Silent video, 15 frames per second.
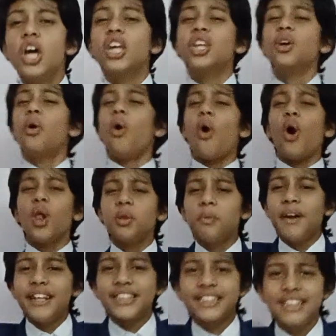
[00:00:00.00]
You
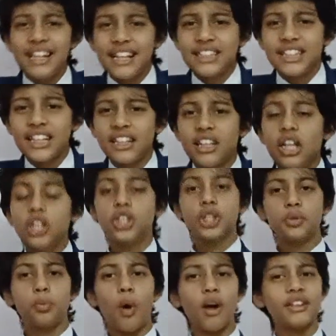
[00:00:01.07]
always listen to
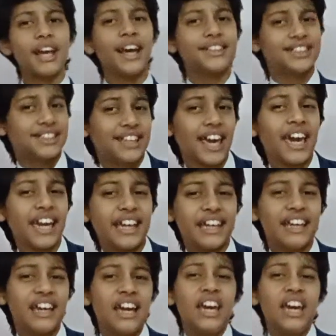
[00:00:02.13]
what I say,